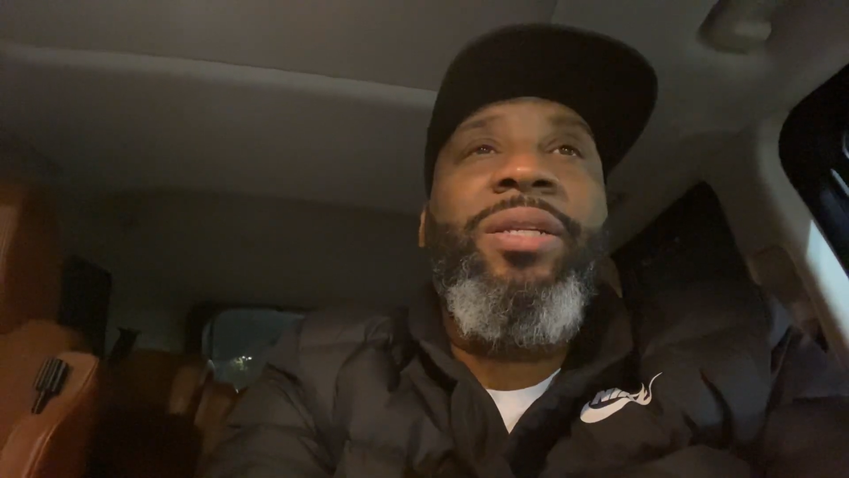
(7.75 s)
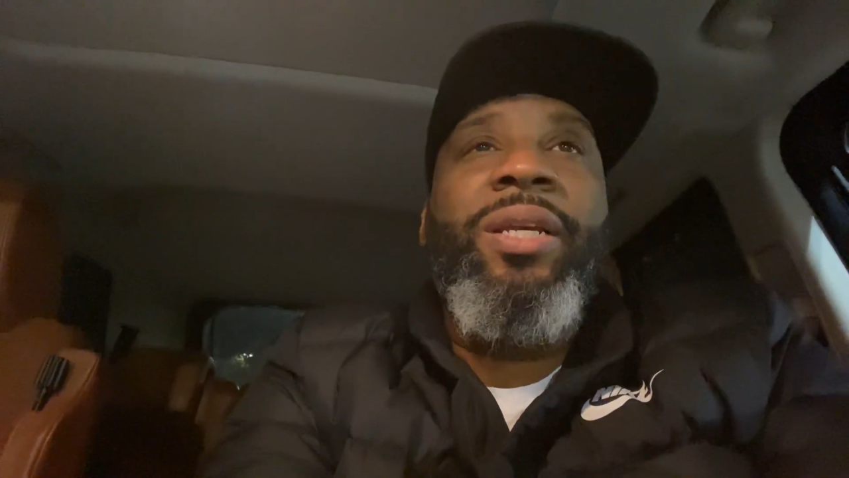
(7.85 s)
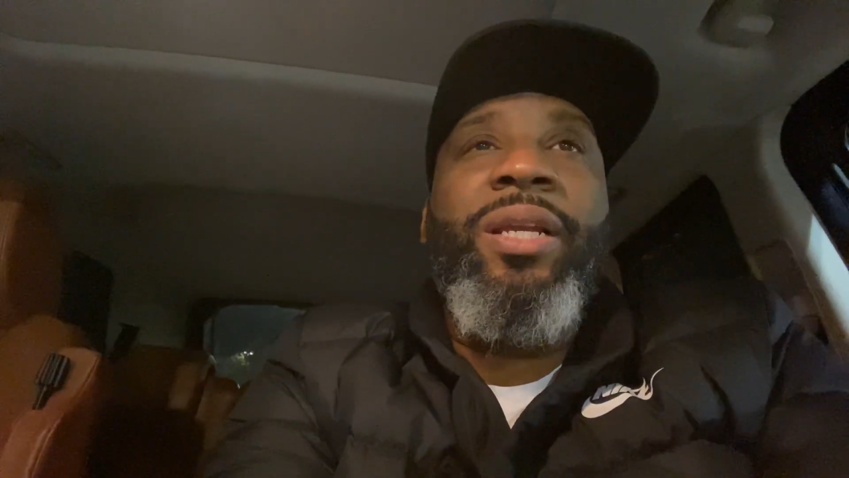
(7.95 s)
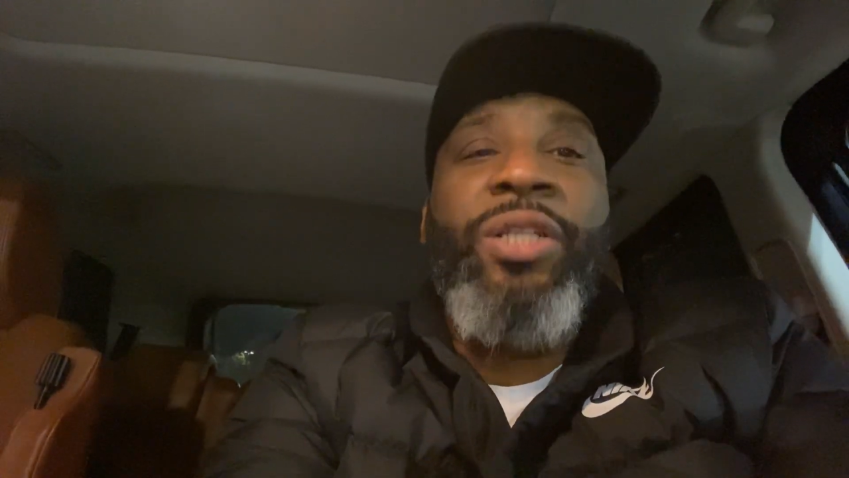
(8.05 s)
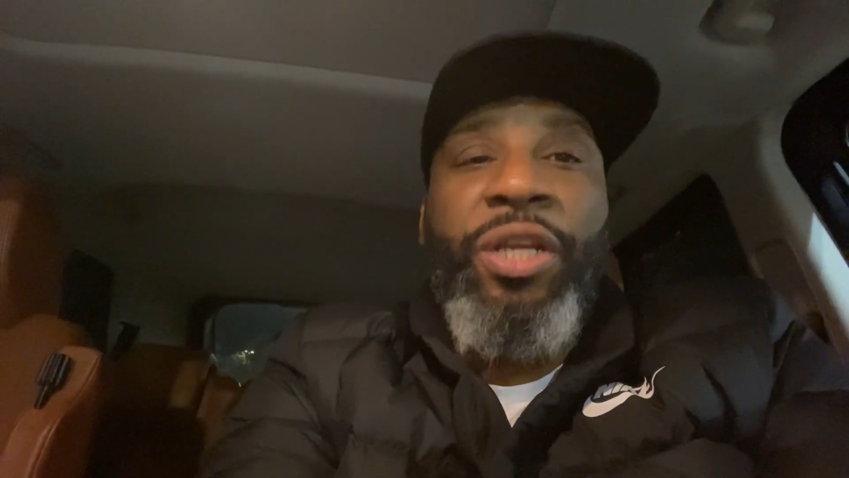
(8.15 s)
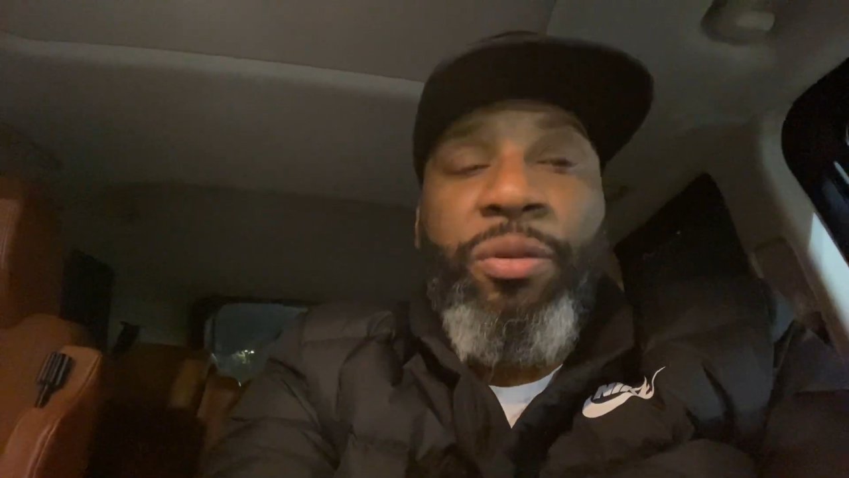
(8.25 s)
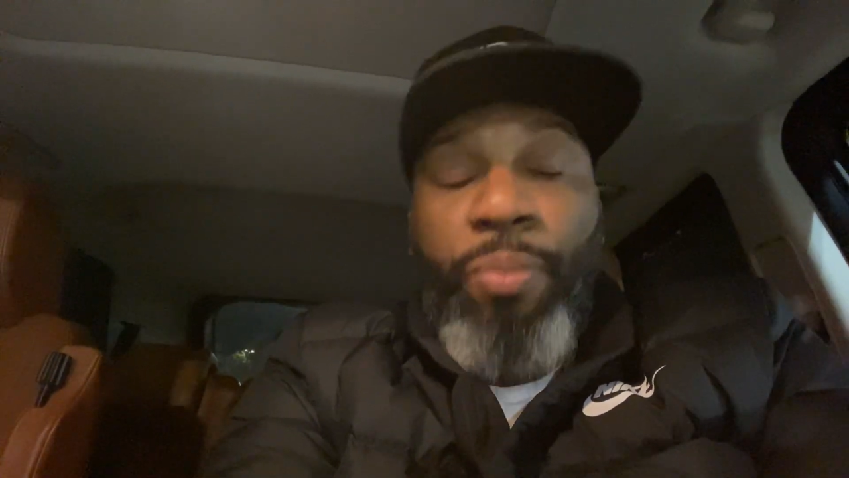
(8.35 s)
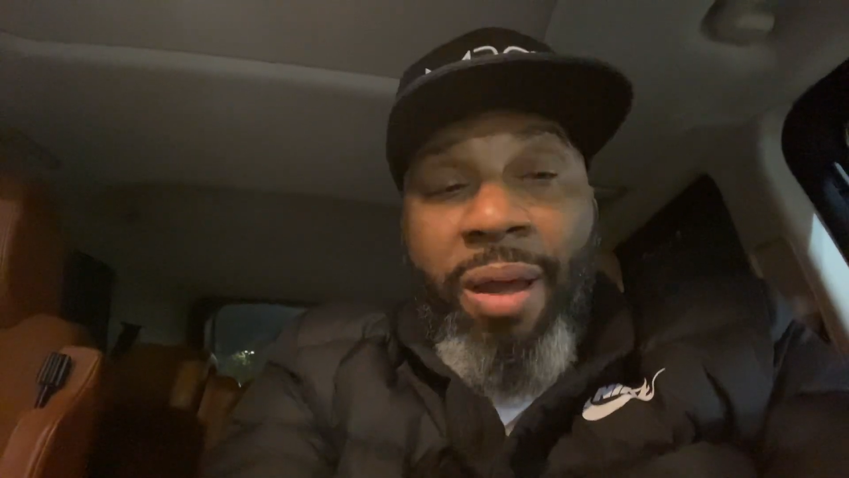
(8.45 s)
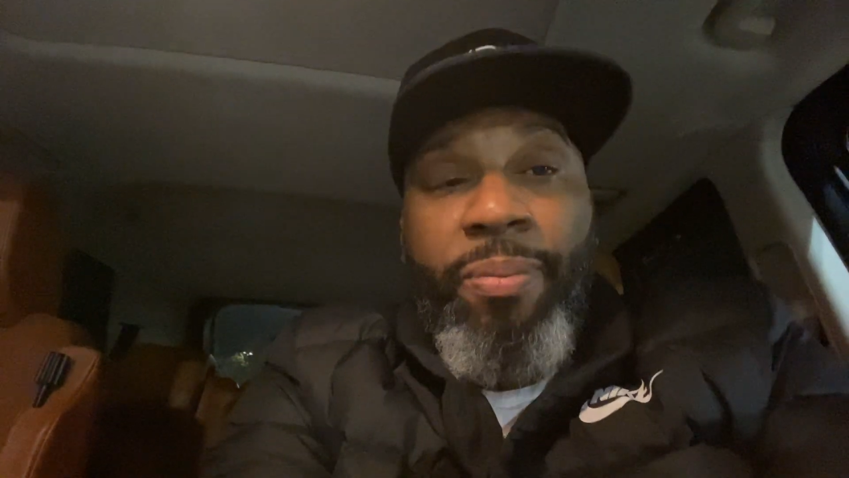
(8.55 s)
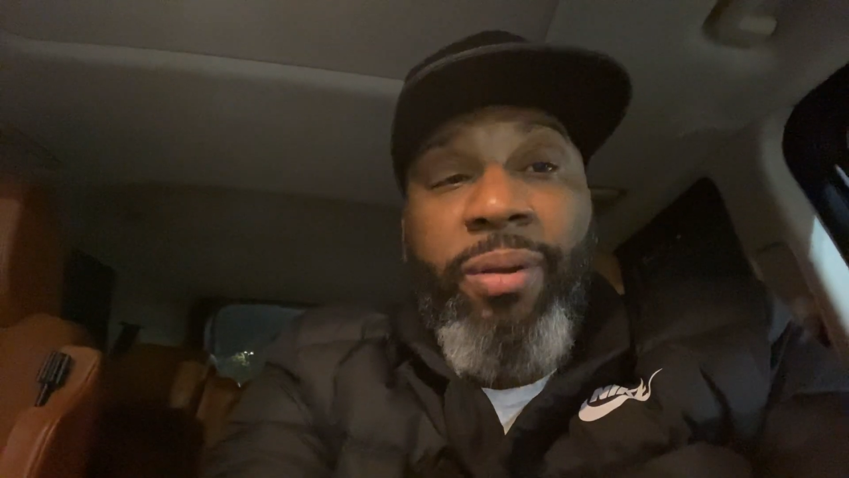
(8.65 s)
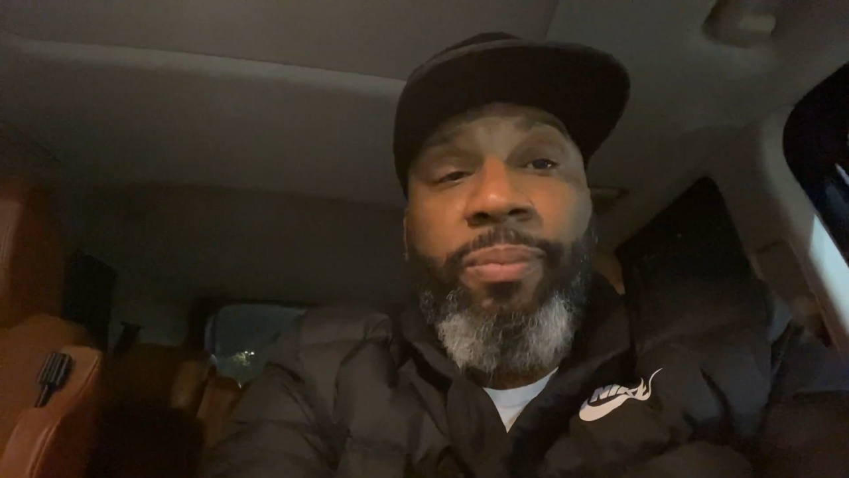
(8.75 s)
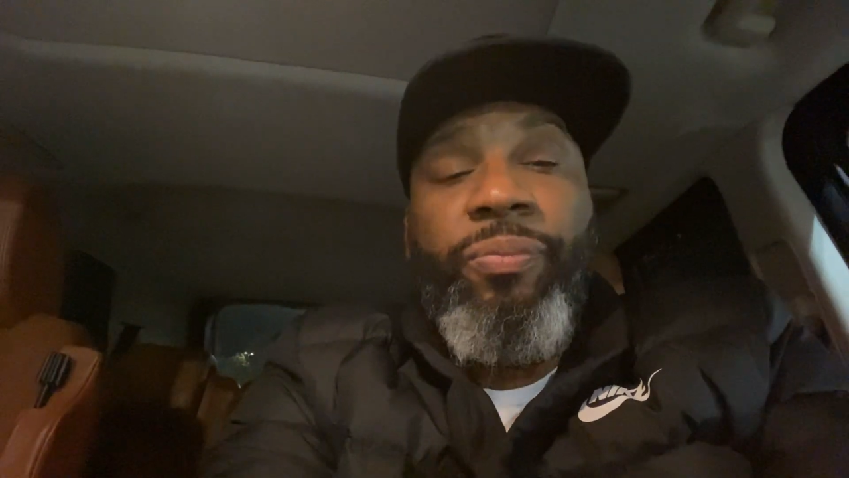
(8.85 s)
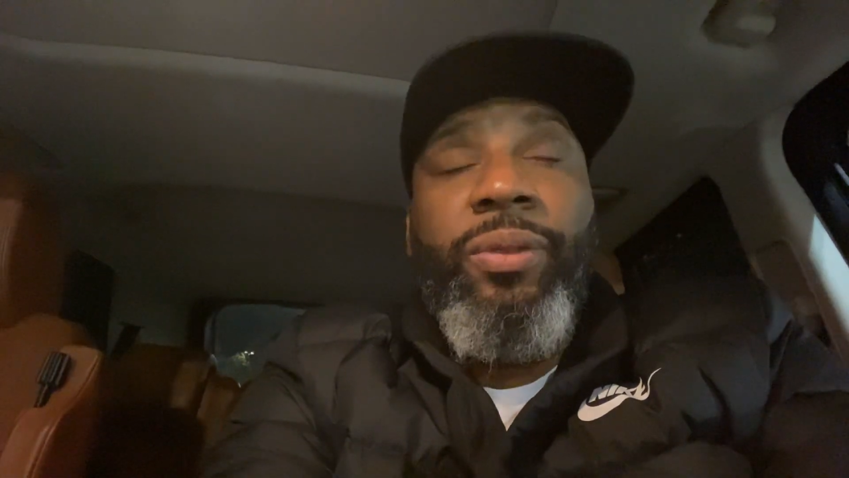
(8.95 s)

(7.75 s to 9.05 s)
to continue prepping.